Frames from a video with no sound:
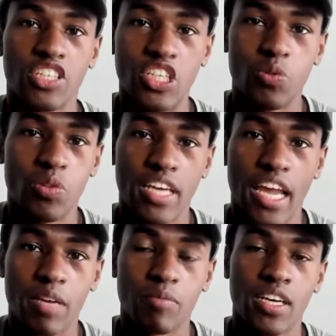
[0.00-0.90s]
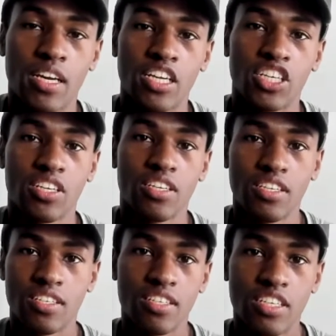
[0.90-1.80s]
youth games just
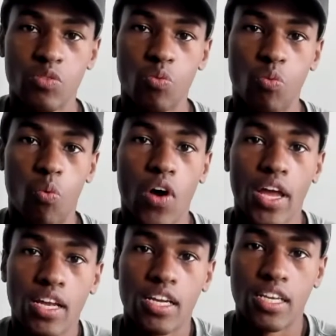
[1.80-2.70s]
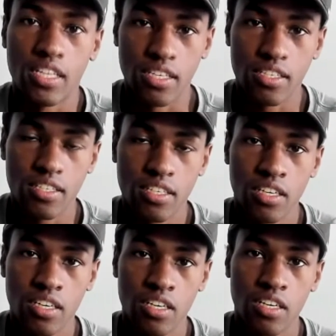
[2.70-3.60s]
to see what it is
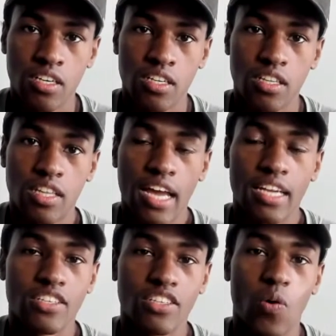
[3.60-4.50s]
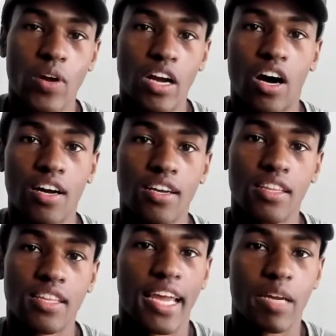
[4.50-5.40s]
that is going on
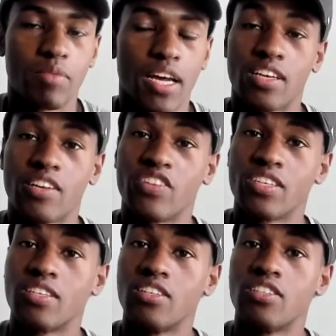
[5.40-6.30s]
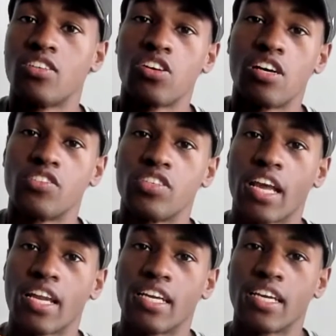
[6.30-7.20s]
in the game instead of just
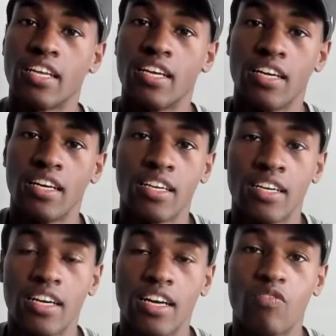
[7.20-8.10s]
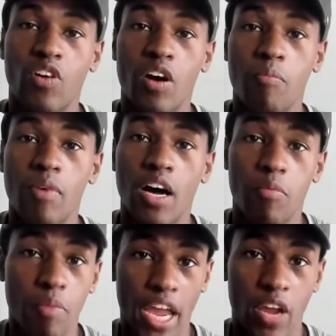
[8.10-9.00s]
understanding it from
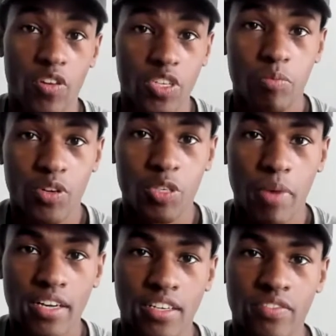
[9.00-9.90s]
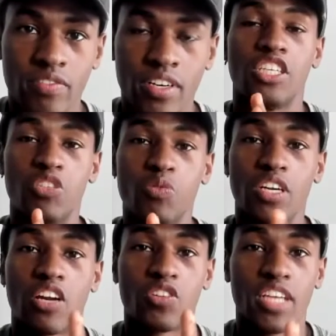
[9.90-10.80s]
a parent's perspective, you
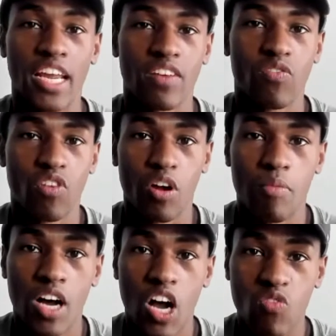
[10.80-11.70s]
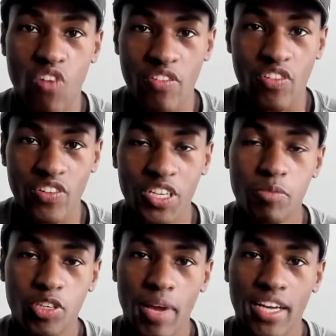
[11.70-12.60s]
can understand it from a referee's
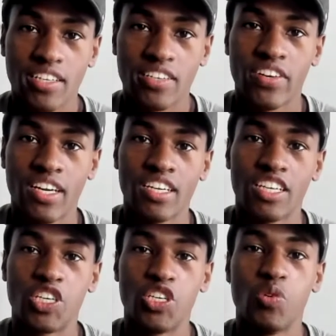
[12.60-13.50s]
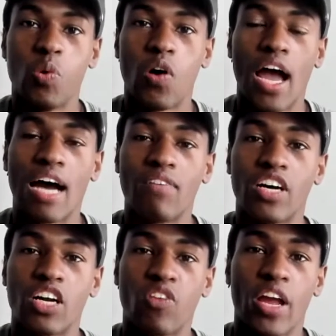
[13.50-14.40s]
perspective, you will have
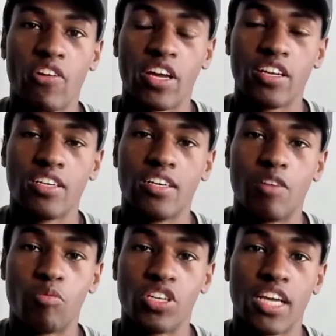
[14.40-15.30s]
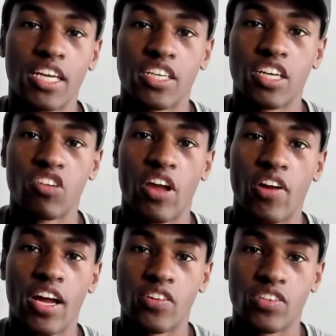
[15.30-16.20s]
a greater appreciation, a
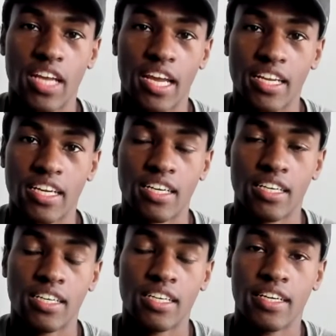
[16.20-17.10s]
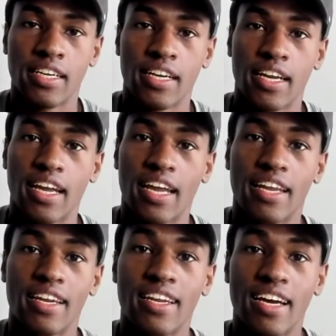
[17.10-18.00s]
greater understanding.
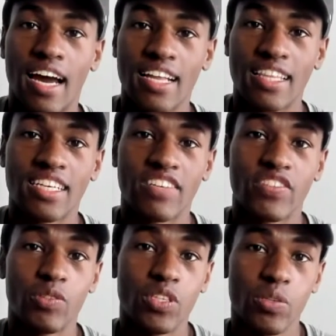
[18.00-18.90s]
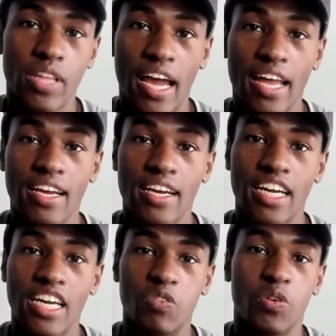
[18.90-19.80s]
And I think if you do that,
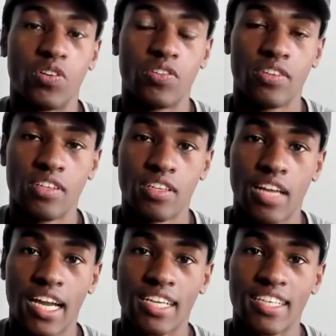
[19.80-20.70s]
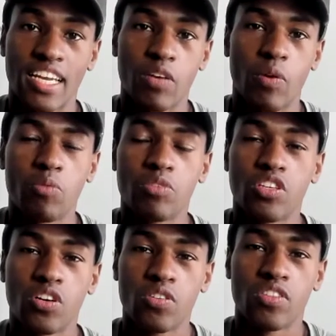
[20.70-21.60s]
it will, like I said, it will help
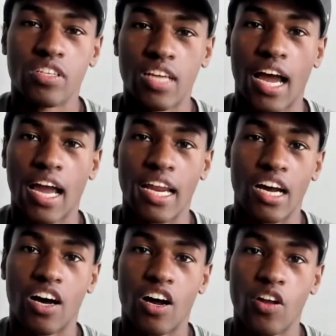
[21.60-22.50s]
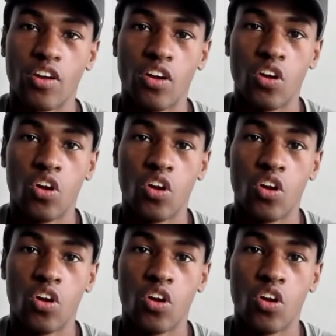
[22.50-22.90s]
turn the tide on